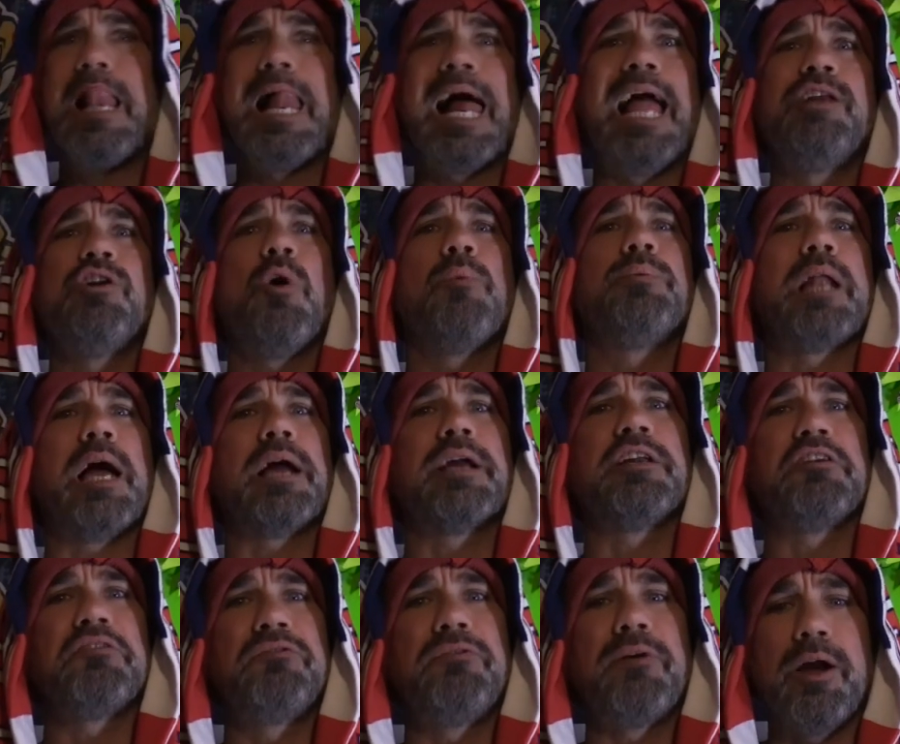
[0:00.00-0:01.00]
I know we're not
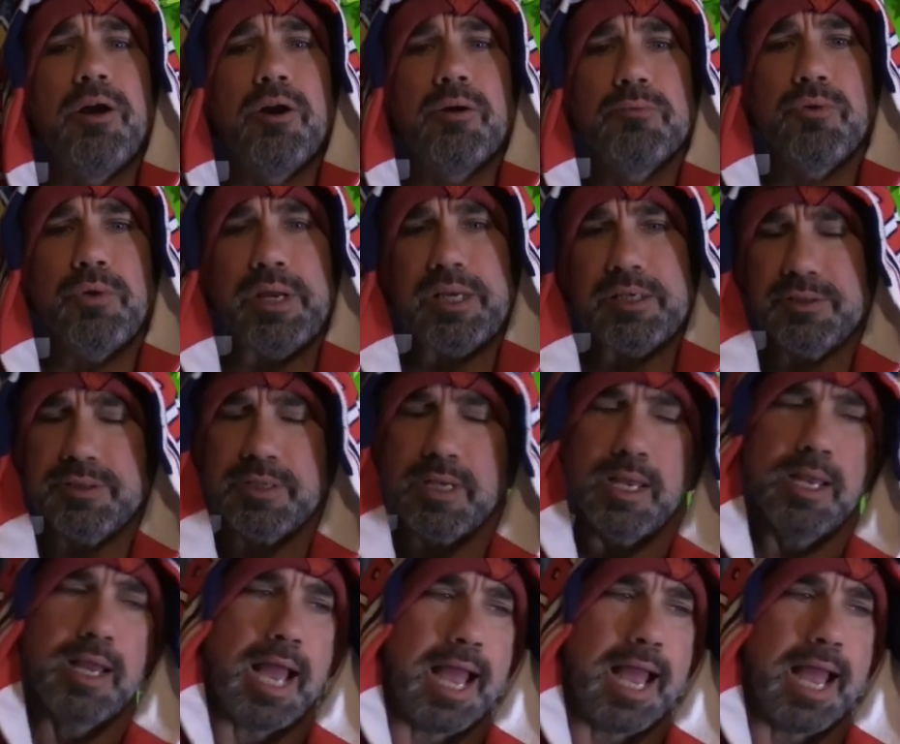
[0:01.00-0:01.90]
going to fire Maurice.